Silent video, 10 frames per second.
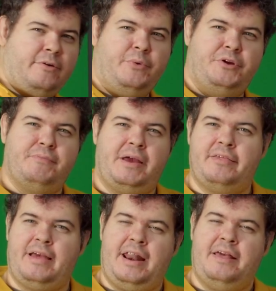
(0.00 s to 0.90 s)
which means
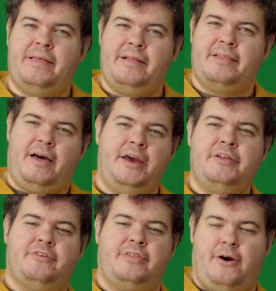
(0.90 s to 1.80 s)
anything tied
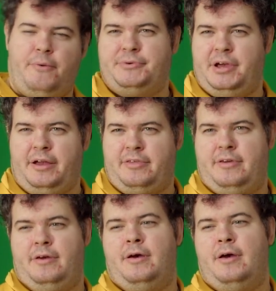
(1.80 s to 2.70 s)
to that object
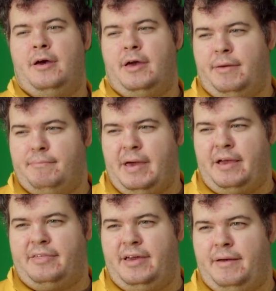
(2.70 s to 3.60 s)

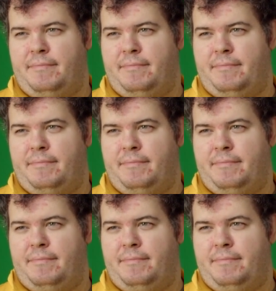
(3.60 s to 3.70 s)
makes it